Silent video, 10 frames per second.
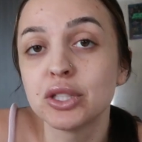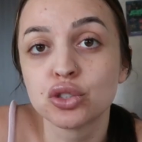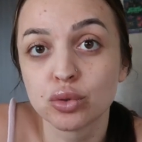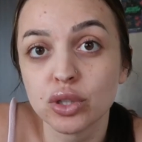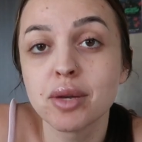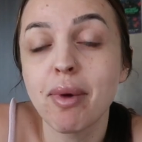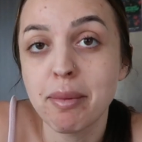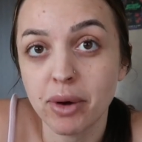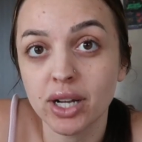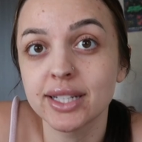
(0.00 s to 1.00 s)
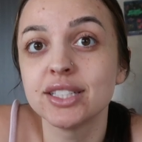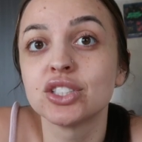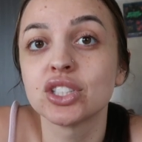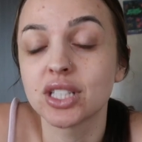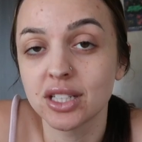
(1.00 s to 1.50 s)
but truly my body
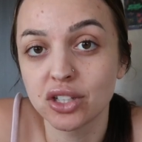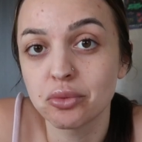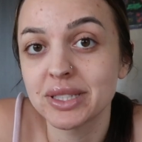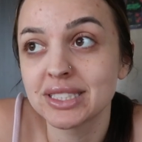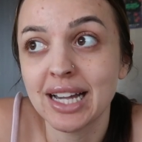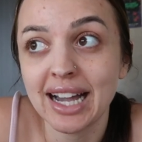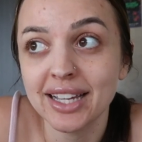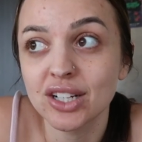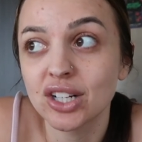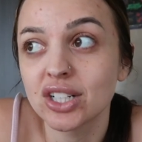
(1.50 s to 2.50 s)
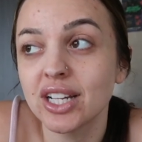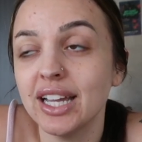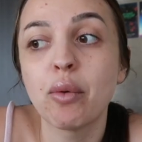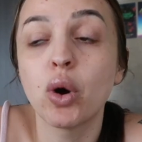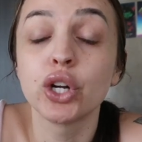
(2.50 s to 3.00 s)
is just a little bit tired
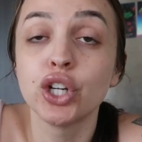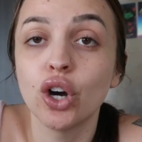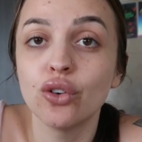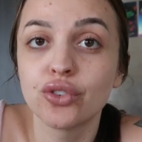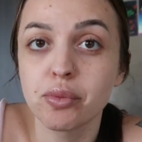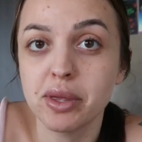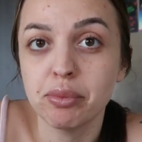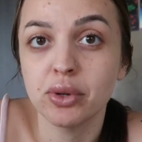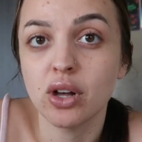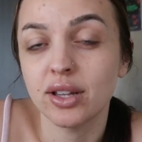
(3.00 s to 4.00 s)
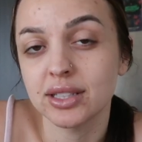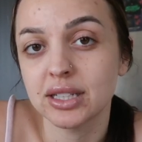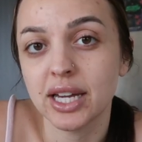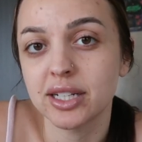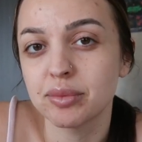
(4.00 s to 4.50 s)
I want to go for people on the
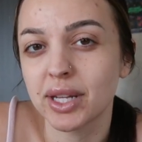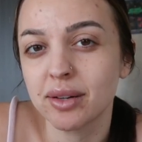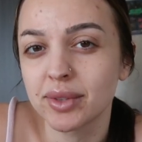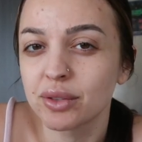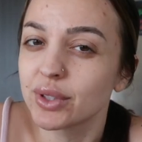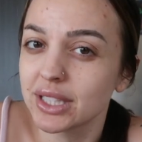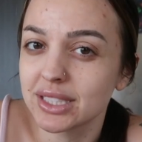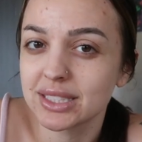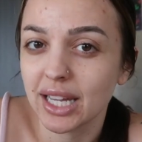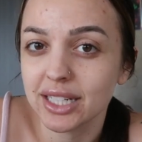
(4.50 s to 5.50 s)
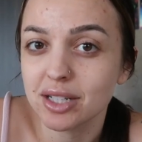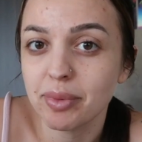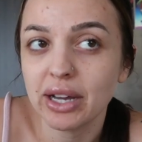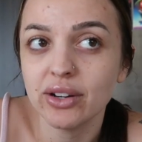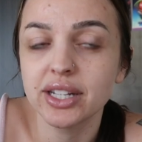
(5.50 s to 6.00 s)
lineup that I'm like really excited
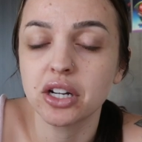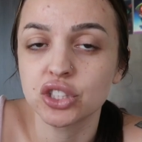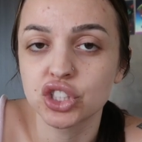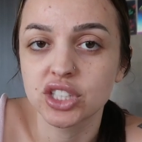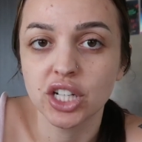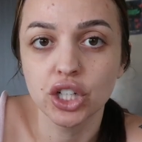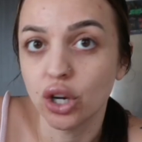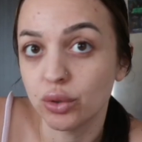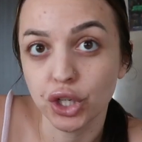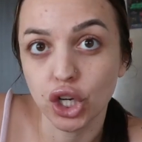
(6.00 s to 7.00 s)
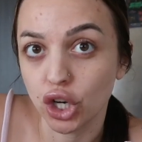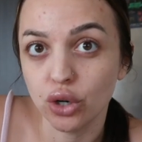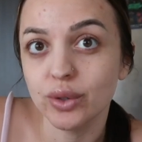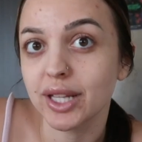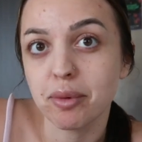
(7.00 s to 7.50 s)
about and not just like go to
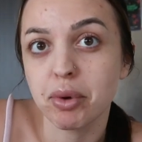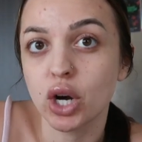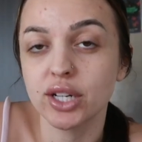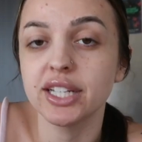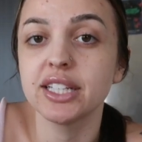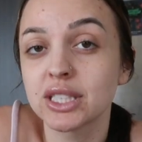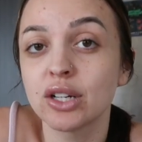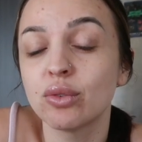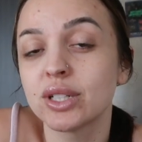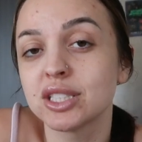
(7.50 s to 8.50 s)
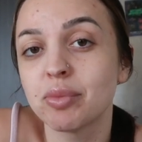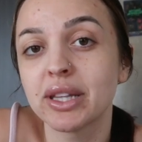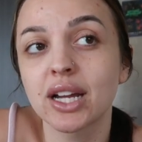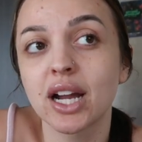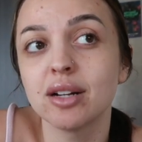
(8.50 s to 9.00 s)
go and like party because I don't want to
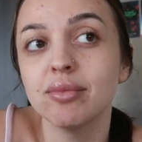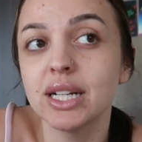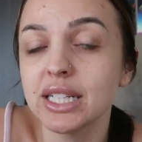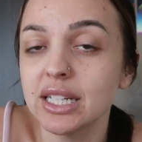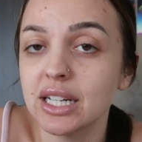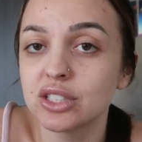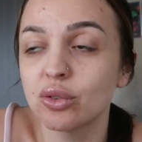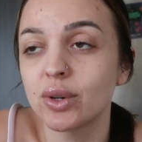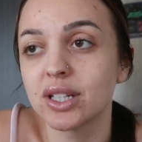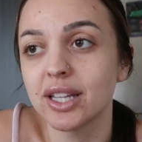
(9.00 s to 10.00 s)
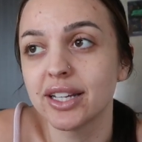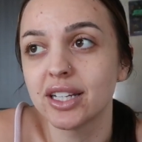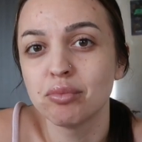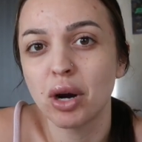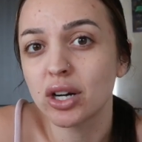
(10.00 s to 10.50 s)
spend that kind of money I don't want to
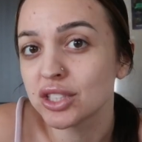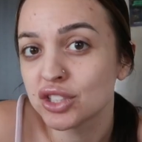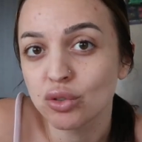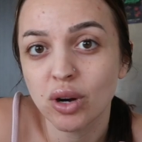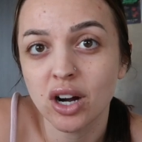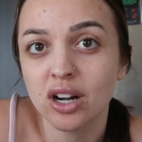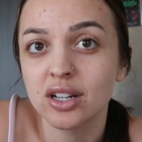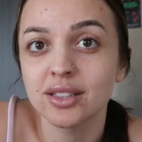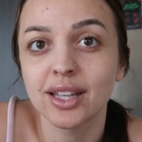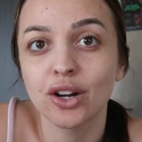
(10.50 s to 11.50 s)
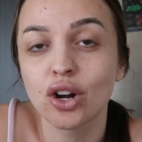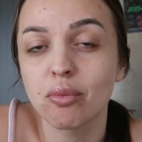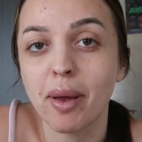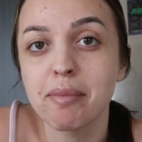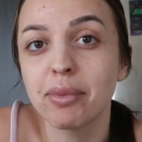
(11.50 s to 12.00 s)
like party too hard and like
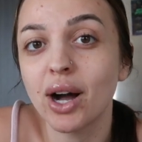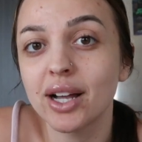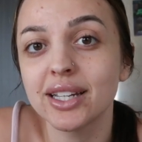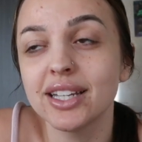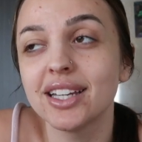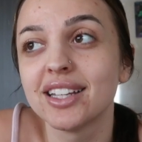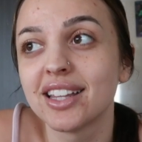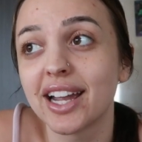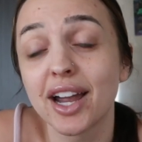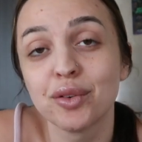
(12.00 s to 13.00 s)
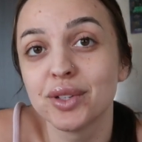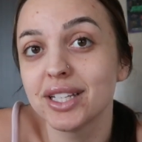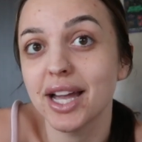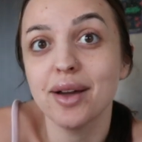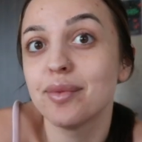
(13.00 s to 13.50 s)
hurt my body like I really
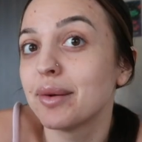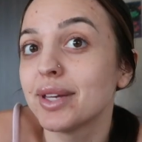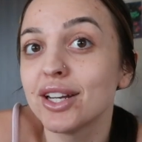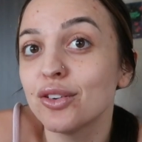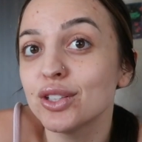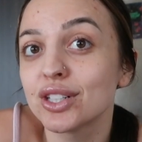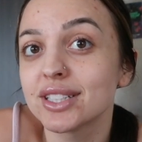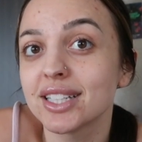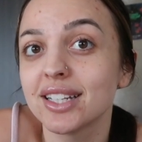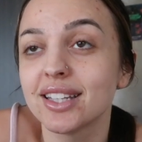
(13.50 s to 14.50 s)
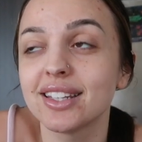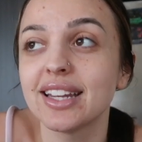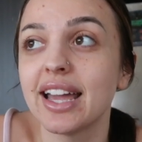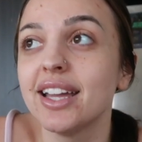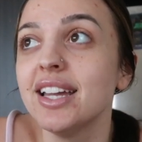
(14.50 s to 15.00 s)
really am. I'm getting older at the end of the
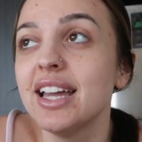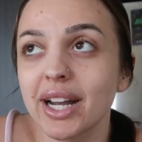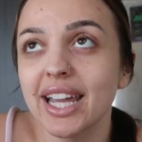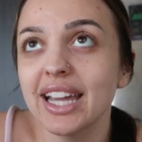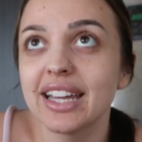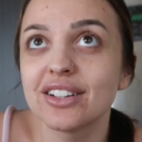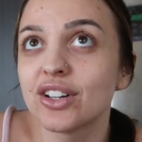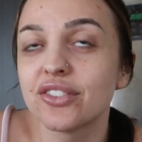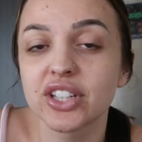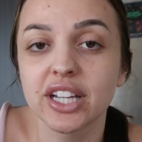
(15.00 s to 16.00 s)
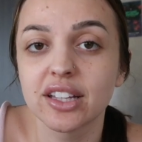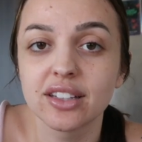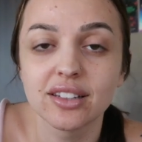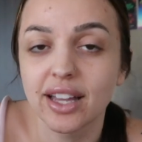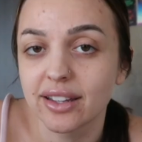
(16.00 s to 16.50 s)
day. I can't handle everything
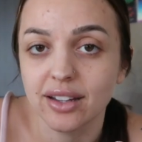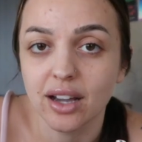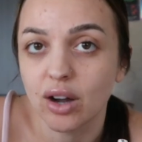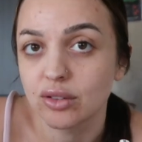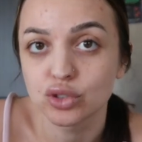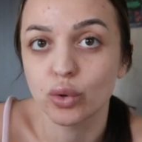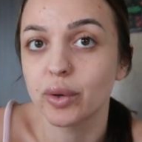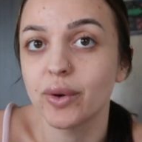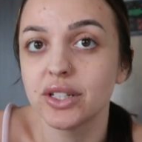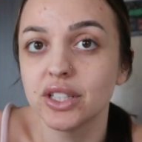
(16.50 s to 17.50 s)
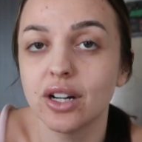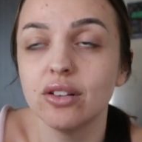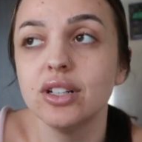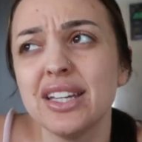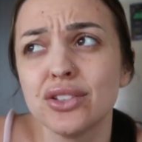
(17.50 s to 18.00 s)
like I was 21, you
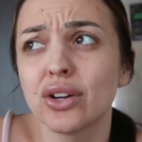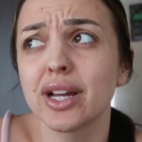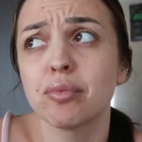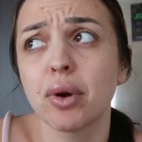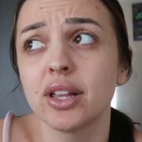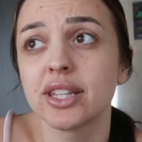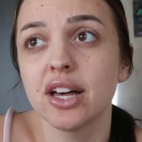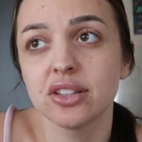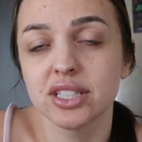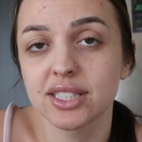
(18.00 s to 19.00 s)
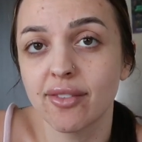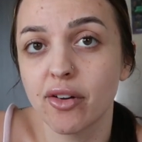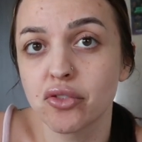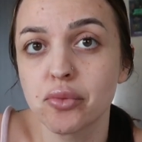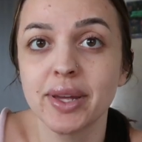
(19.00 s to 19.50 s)
know? Even though I am probably the healthiest I've
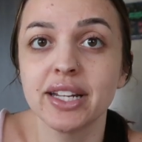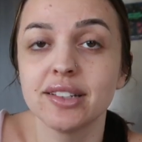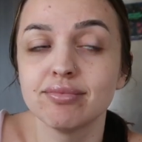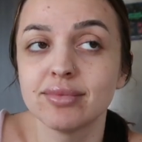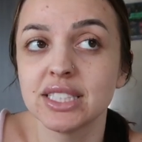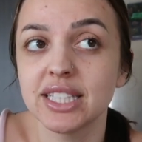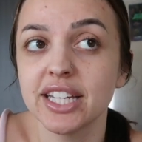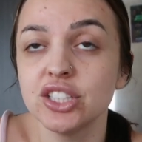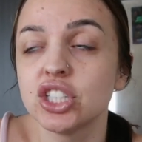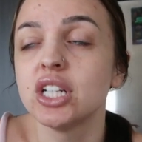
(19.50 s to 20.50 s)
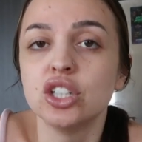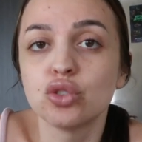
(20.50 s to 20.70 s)
ever been at this age.